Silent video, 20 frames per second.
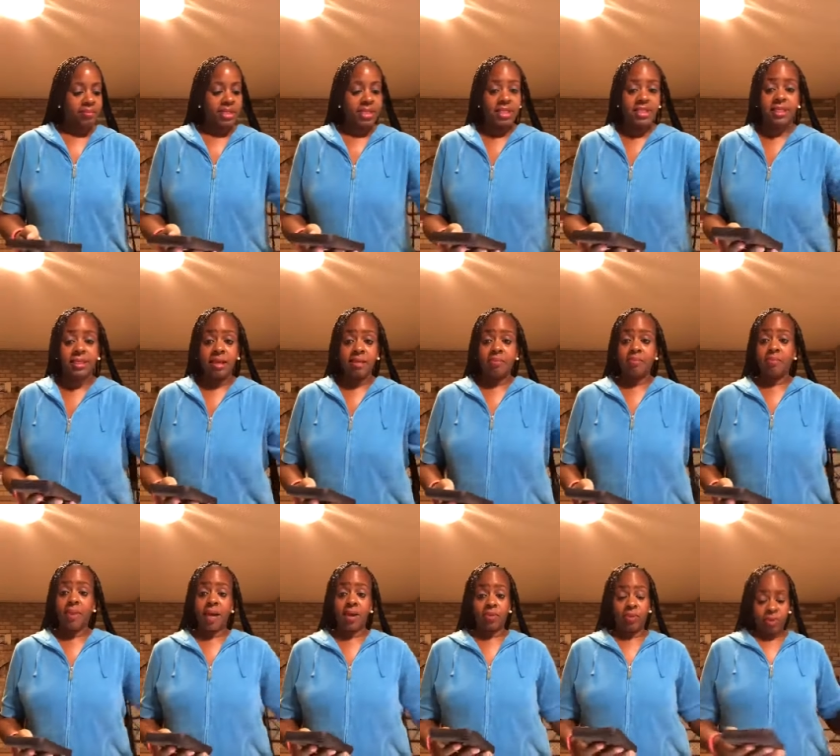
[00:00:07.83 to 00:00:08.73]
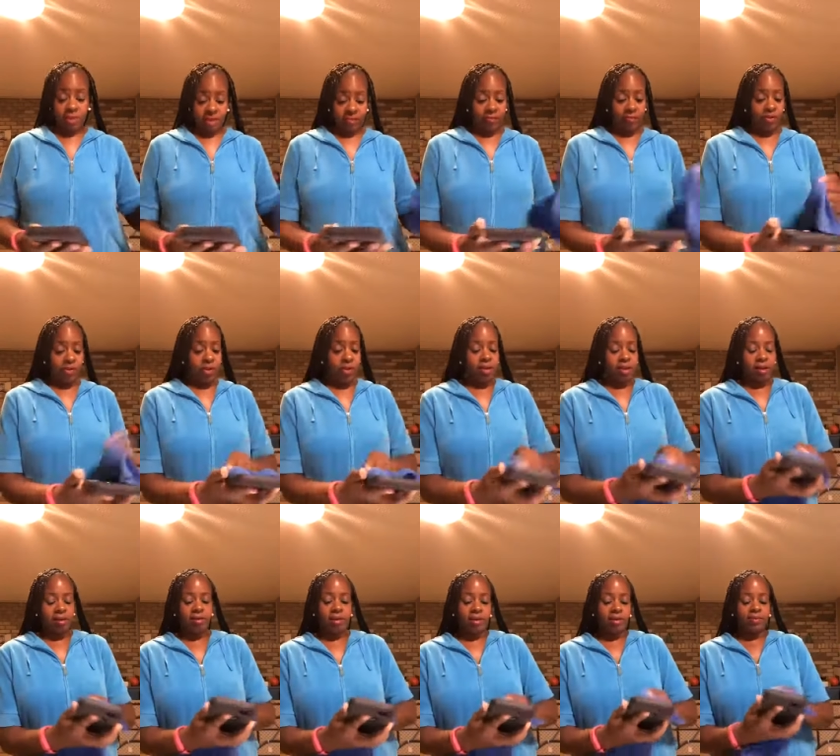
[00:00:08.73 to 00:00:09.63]
set my wonderful
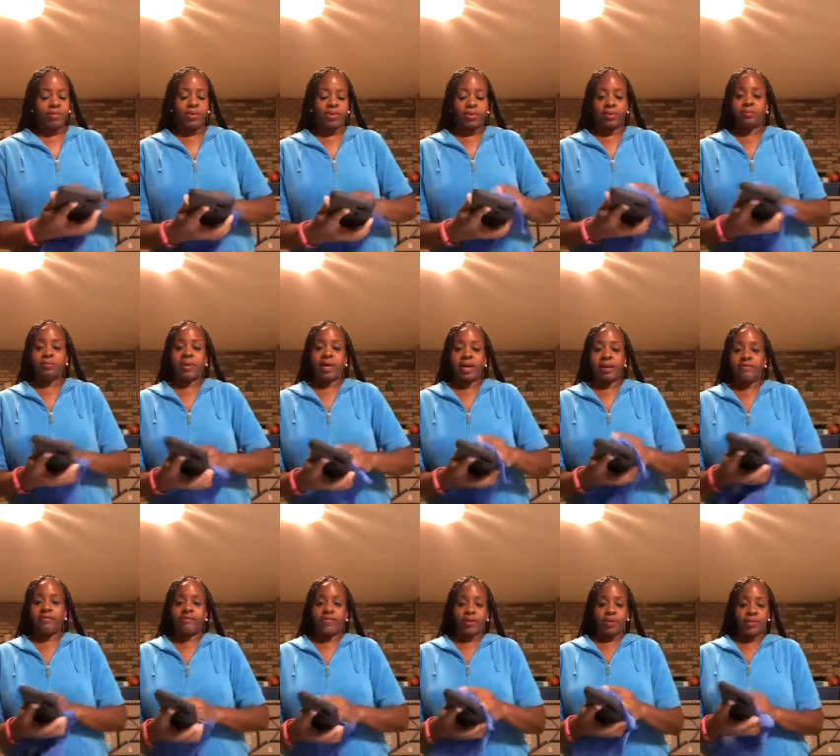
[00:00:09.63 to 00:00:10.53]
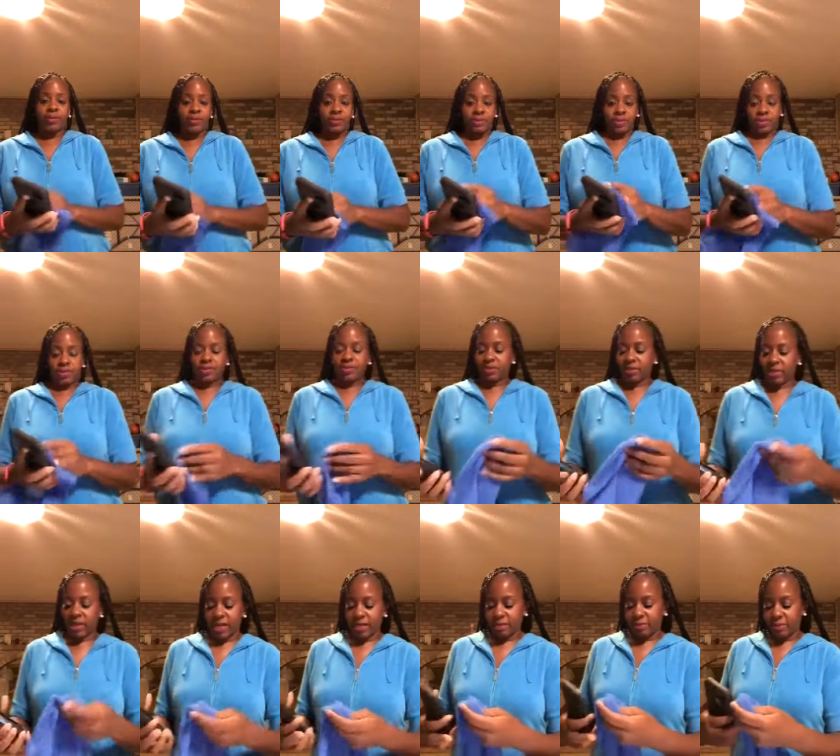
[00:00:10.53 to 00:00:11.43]
alarm on my phone so that
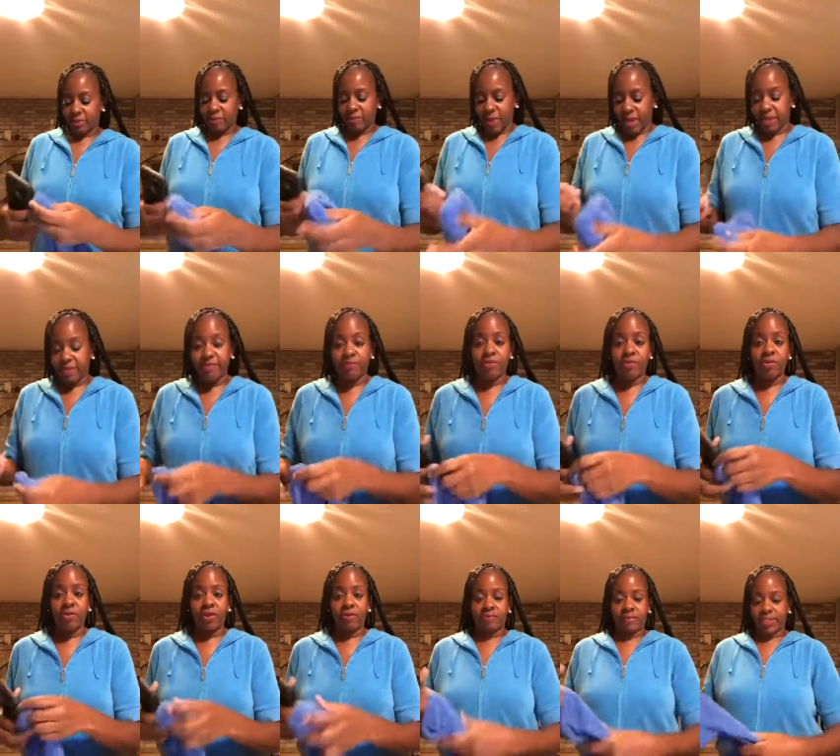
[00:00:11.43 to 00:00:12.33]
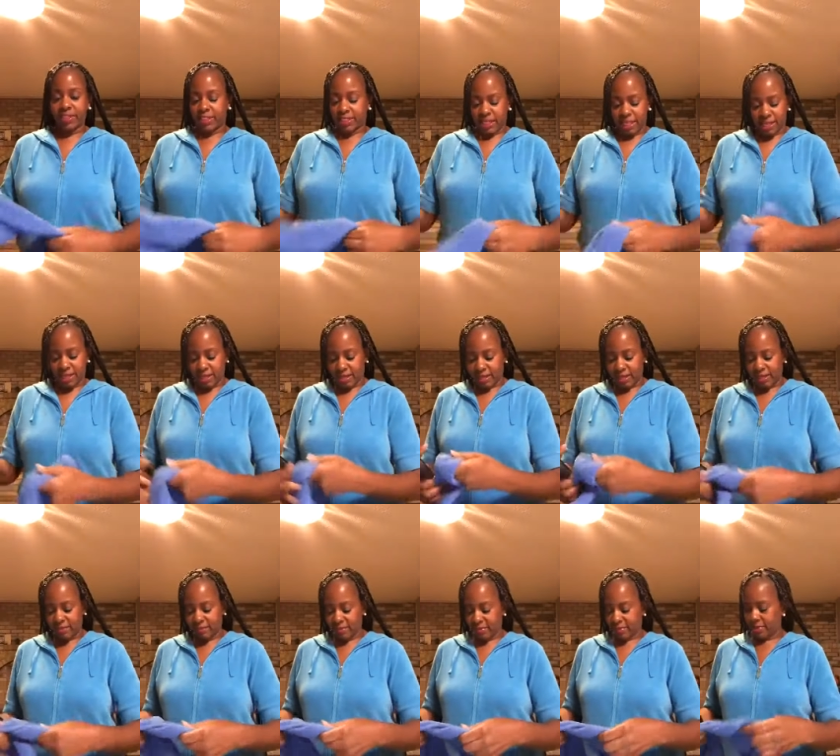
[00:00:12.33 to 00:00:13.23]
I can be mindful of the
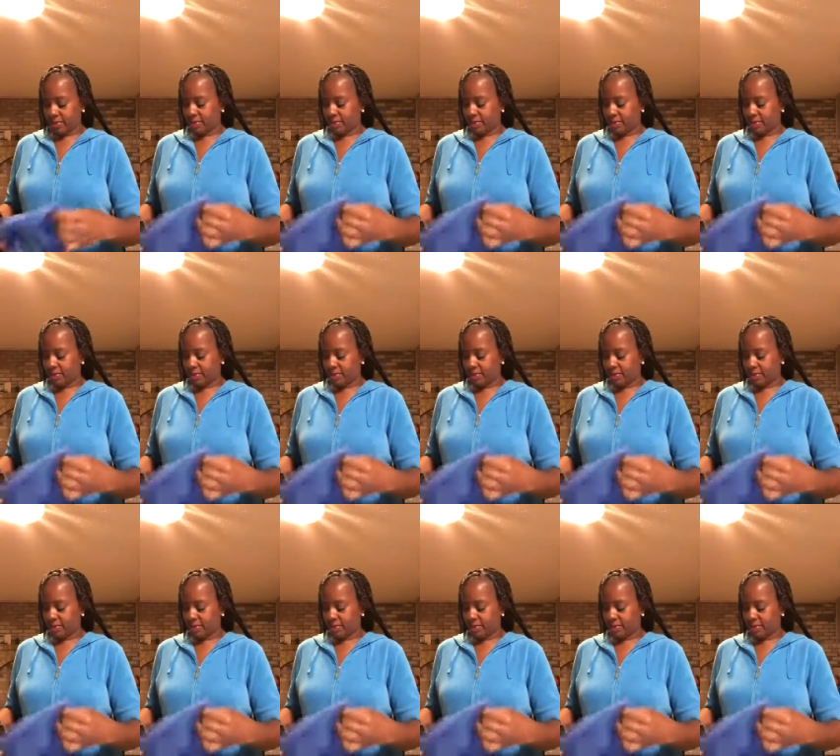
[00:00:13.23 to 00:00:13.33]
time